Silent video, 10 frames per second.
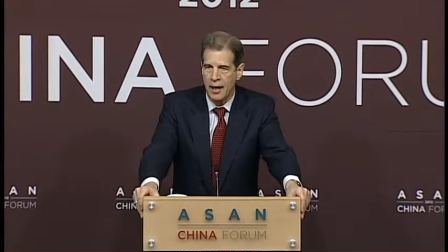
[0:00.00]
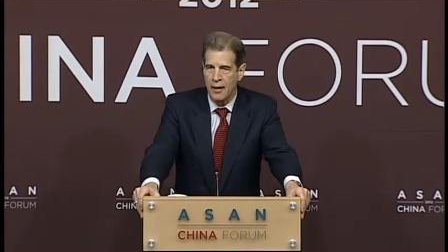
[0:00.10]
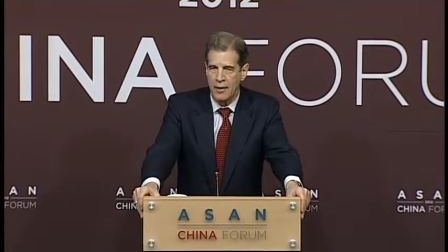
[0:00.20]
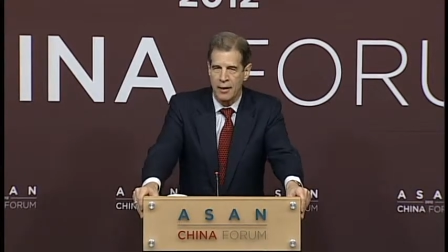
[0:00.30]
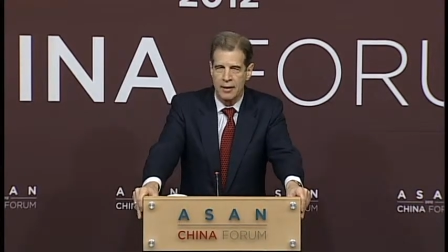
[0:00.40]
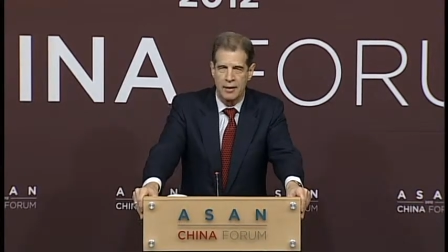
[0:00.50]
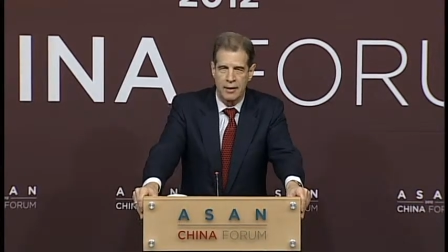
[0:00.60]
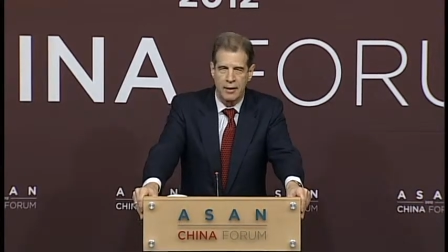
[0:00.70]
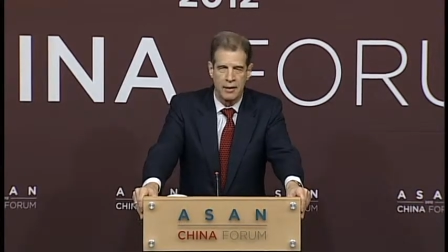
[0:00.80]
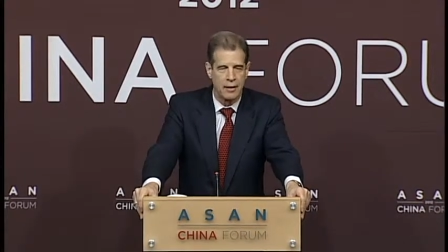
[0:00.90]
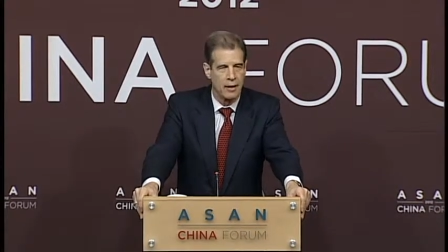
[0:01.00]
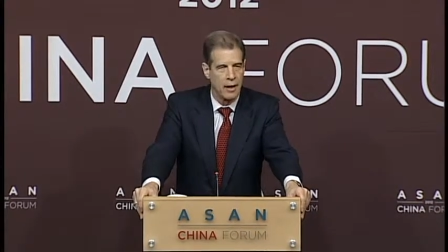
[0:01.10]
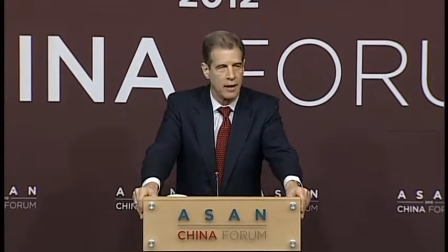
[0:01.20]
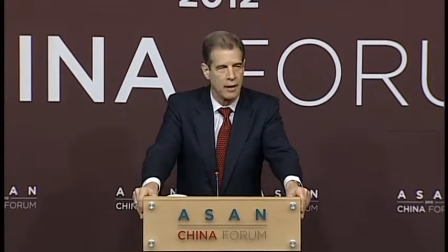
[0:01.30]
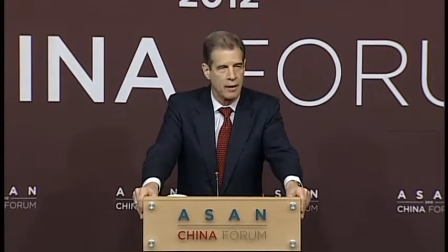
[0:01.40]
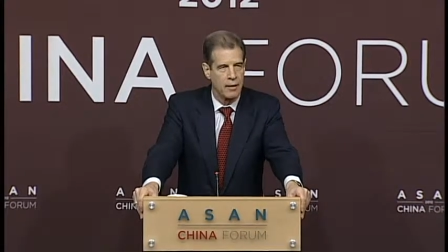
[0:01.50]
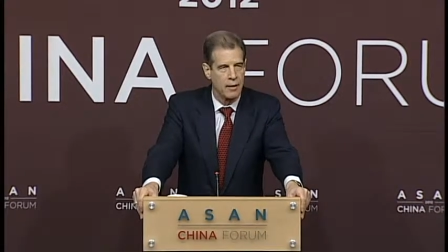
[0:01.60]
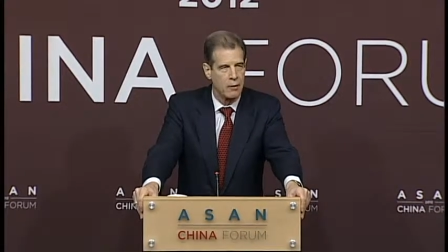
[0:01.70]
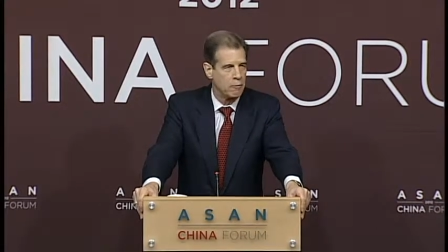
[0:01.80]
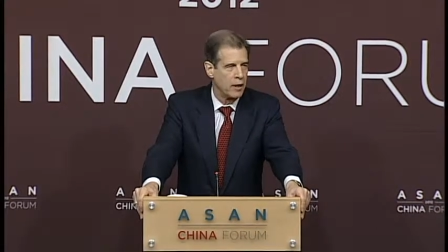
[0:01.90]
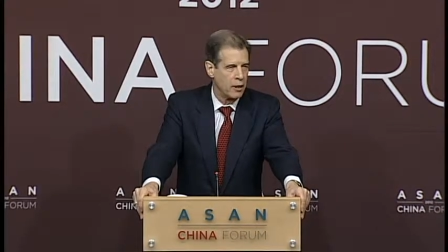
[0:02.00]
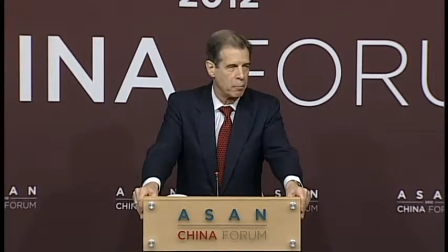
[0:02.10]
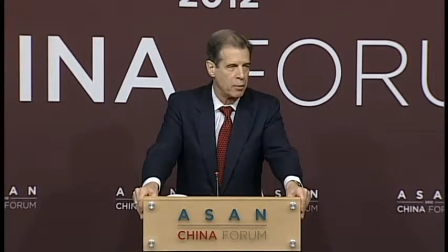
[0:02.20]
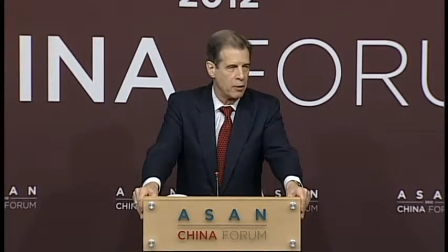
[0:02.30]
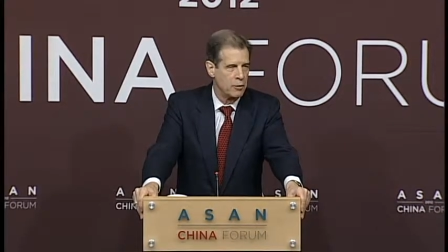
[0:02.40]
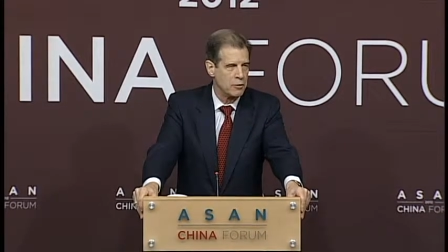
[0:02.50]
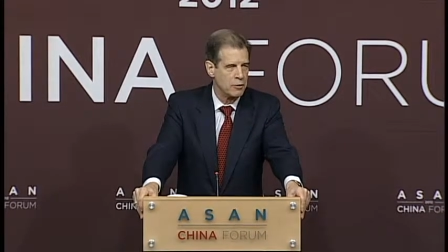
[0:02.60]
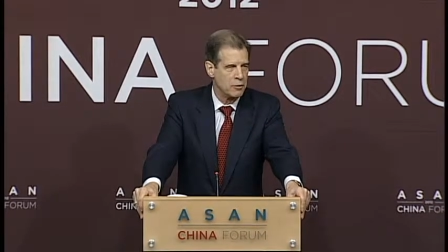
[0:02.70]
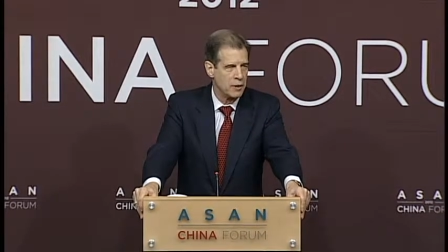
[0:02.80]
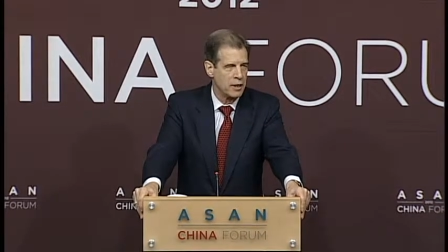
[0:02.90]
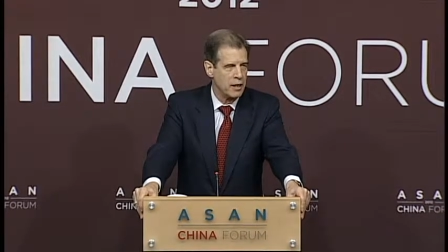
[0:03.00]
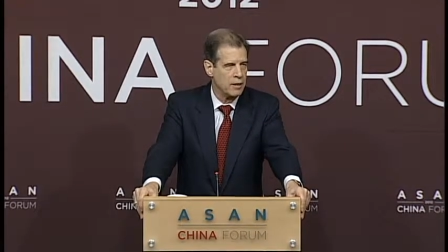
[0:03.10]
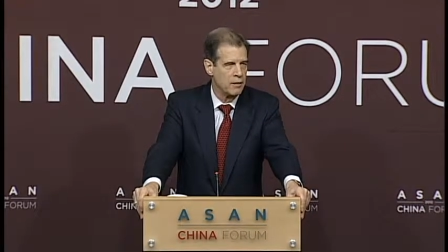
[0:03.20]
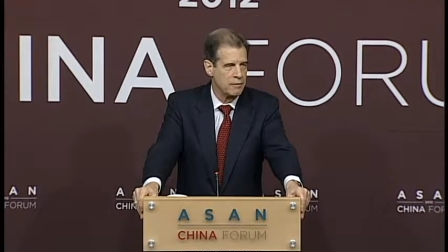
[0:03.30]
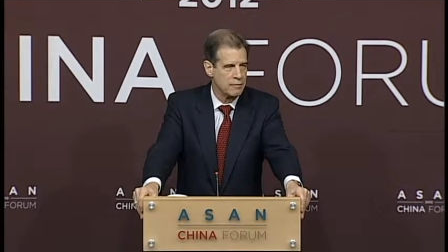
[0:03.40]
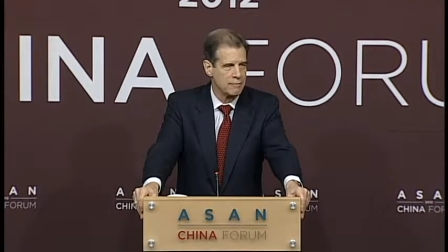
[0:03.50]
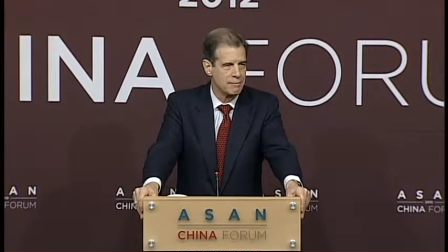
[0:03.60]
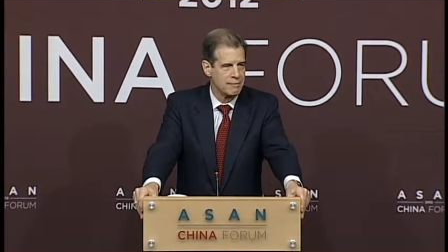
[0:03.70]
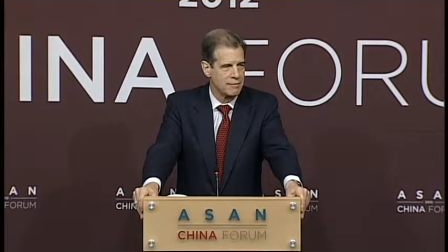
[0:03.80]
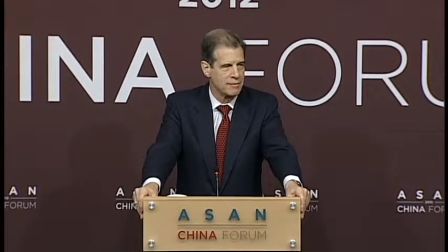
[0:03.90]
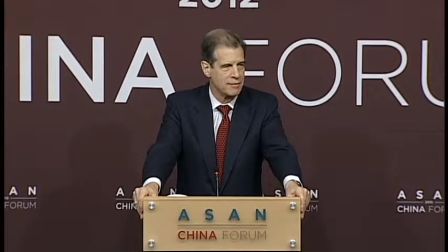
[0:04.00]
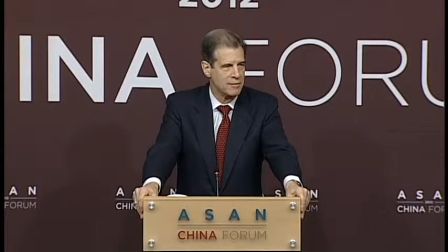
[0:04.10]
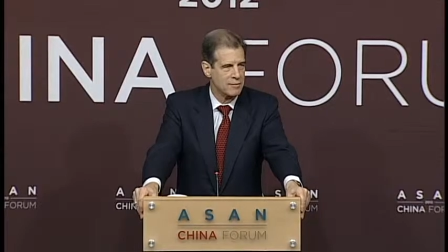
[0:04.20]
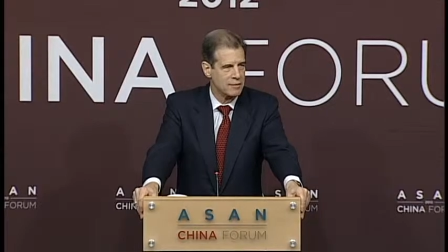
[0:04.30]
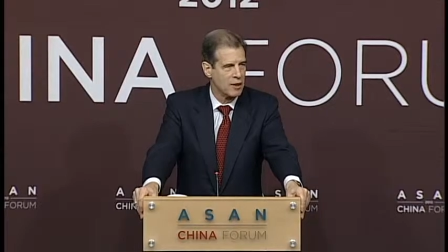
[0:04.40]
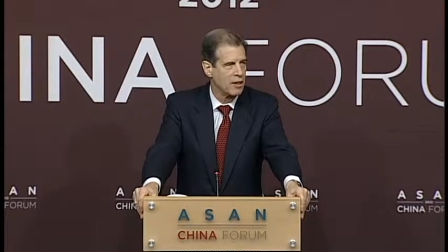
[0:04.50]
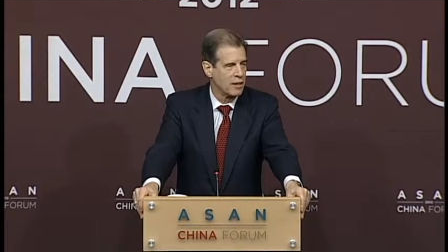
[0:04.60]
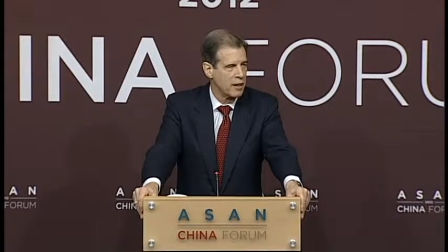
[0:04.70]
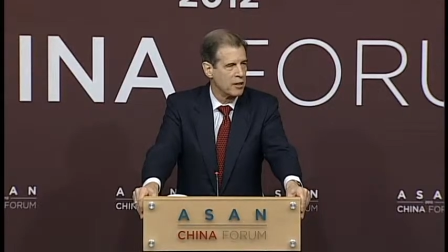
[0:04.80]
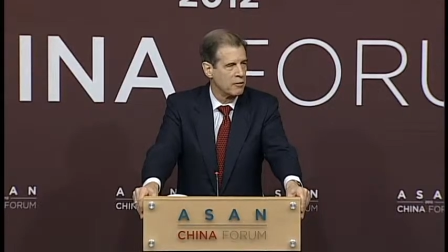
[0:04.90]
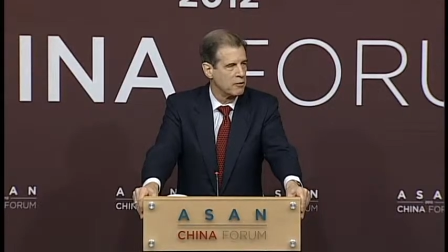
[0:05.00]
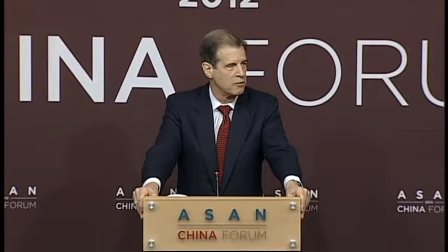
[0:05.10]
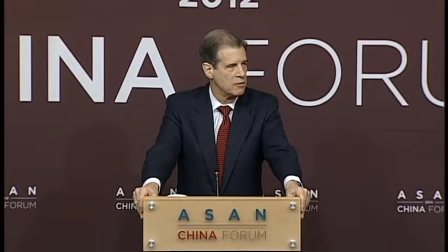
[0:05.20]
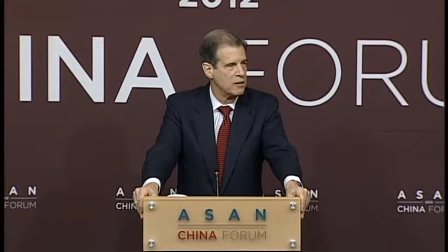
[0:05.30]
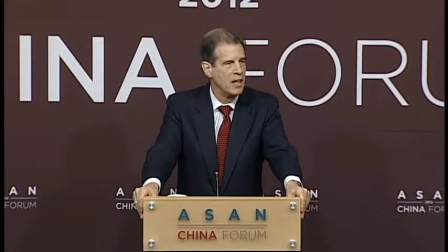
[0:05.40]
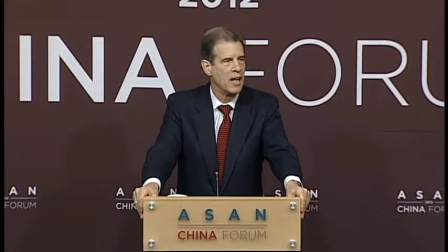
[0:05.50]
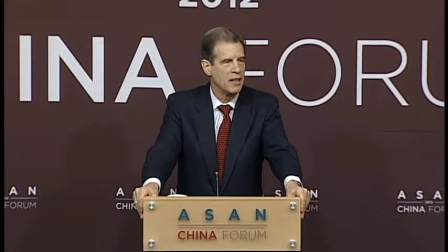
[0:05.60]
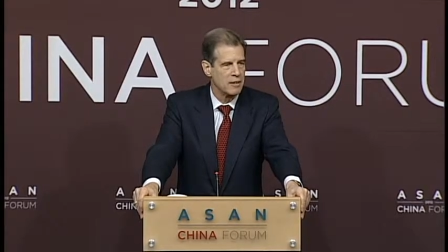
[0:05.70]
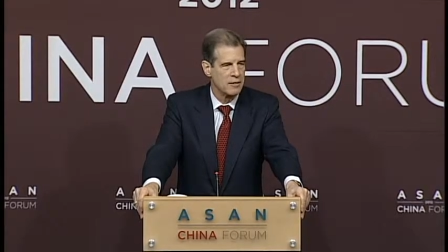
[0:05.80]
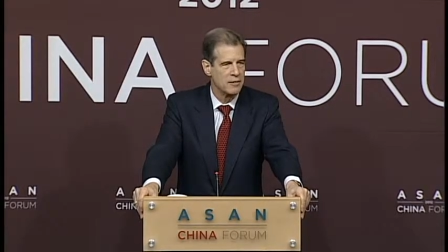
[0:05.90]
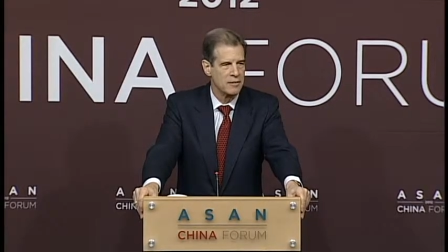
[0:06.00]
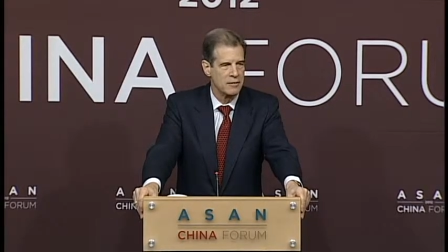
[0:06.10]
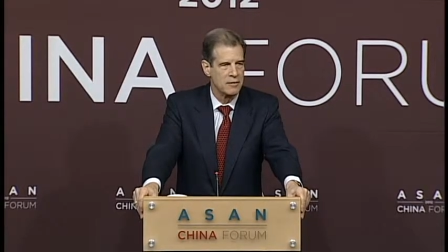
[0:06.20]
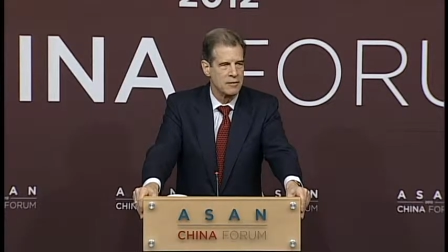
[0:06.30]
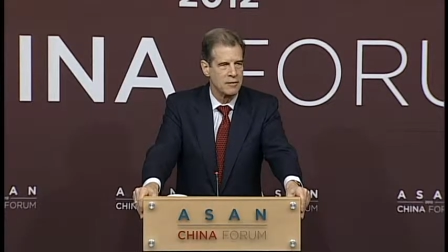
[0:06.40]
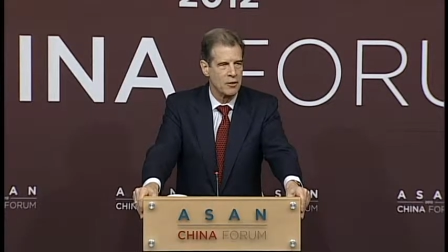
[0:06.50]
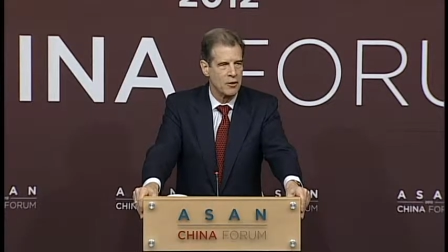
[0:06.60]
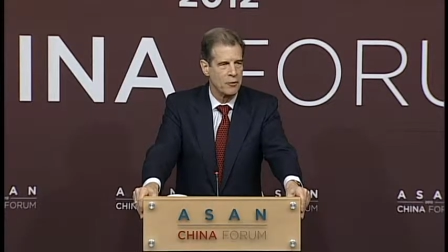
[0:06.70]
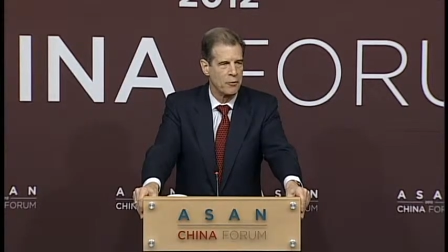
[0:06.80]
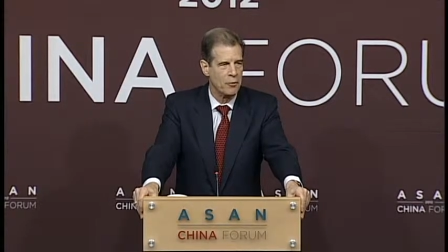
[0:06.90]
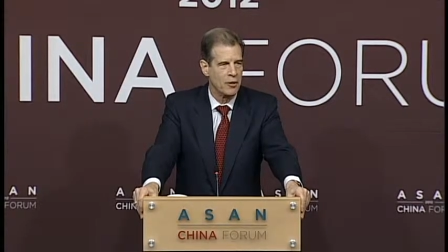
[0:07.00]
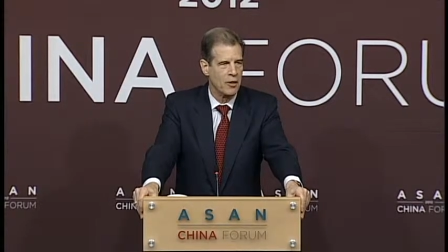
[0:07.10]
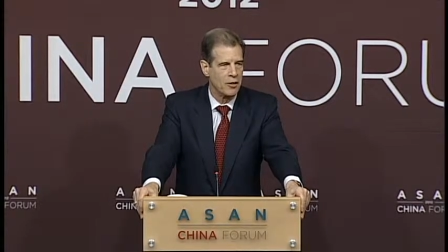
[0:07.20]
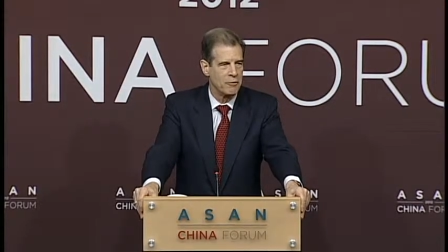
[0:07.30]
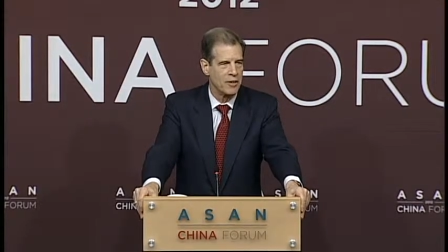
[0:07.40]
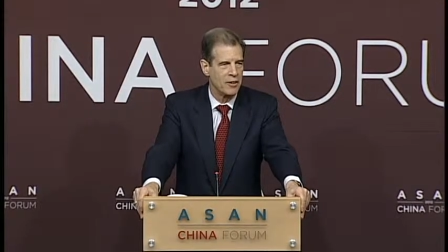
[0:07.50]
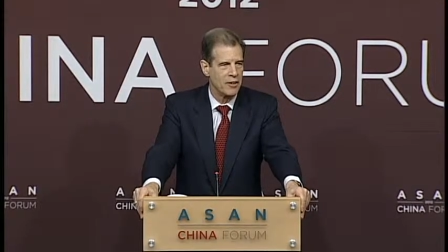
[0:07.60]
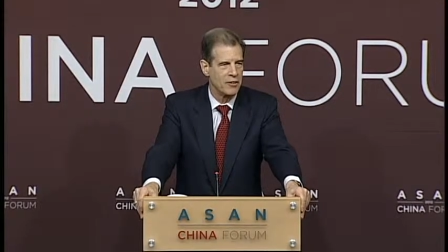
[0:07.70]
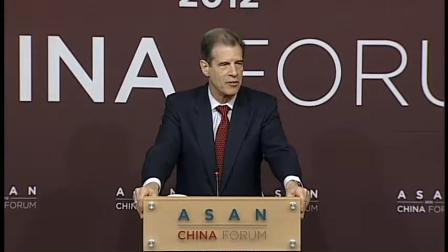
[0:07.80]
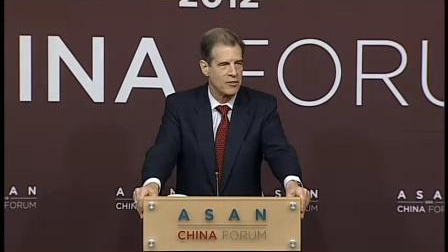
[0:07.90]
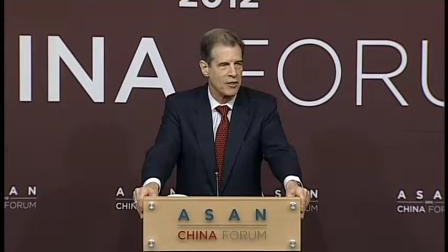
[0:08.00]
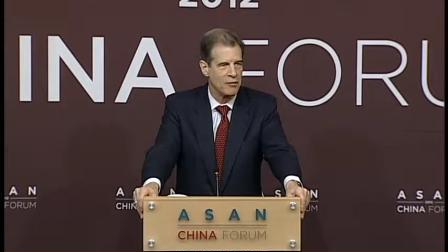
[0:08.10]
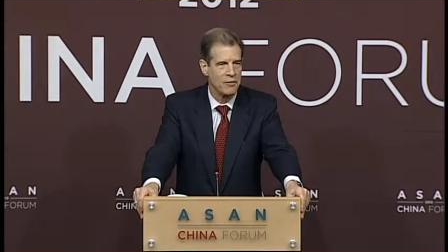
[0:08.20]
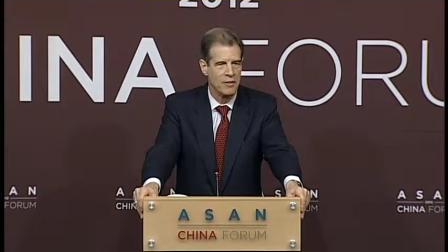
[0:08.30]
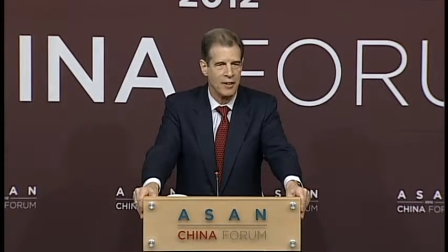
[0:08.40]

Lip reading: that the right approach to a keynote talk here was not to go through a laundry list of